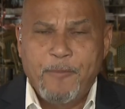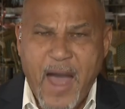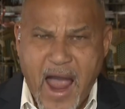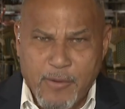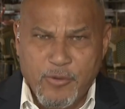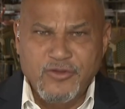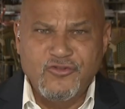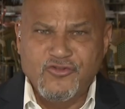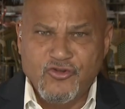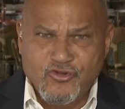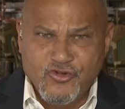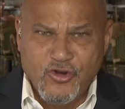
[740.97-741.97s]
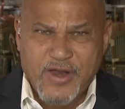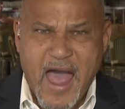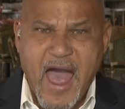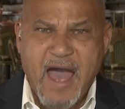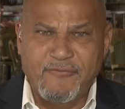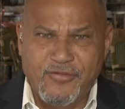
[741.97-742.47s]
Parents should
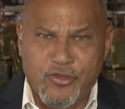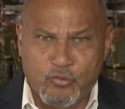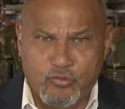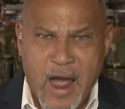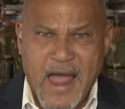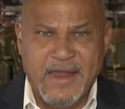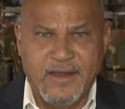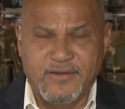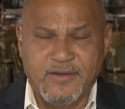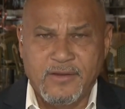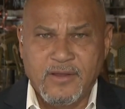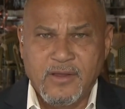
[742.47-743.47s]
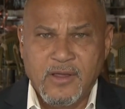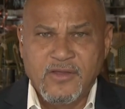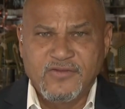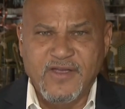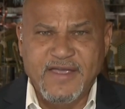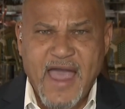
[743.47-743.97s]
have the right
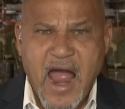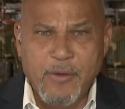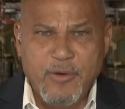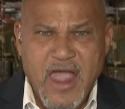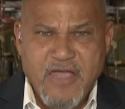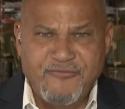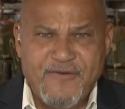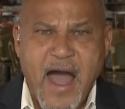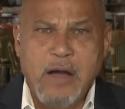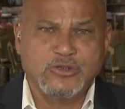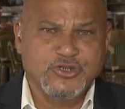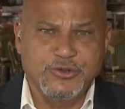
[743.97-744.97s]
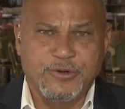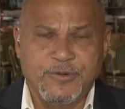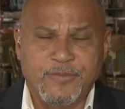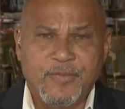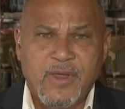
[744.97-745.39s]
to carry a voucher